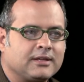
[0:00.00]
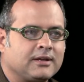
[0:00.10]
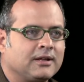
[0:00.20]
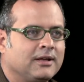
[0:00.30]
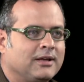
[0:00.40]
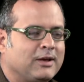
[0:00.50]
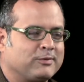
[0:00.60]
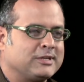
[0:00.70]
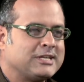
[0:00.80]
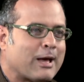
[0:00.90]
that if
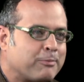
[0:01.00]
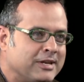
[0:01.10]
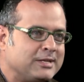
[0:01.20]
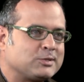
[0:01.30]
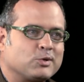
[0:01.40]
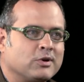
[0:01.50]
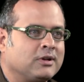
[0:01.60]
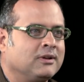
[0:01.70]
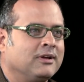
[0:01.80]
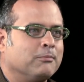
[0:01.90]
the Japanese
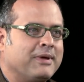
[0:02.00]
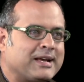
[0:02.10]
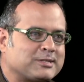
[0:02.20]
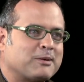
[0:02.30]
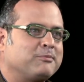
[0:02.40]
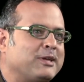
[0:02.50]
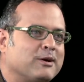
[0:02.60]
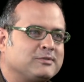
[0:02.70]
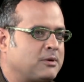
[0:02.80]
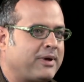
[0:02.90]
could make something
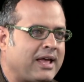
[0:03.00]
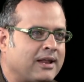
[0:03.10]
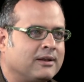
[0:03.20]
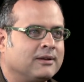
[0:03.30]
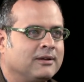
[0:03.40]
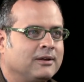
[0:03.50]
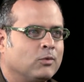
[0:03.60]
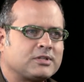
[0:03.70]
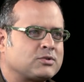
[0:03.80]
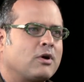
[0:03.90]
of Japan,
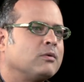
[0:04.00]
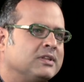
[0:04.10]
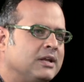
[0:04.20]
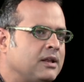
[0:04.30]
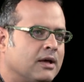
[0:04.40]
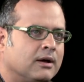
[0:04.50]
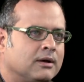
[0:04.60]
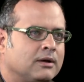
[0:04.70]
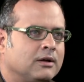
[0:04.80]
what's wrong with India?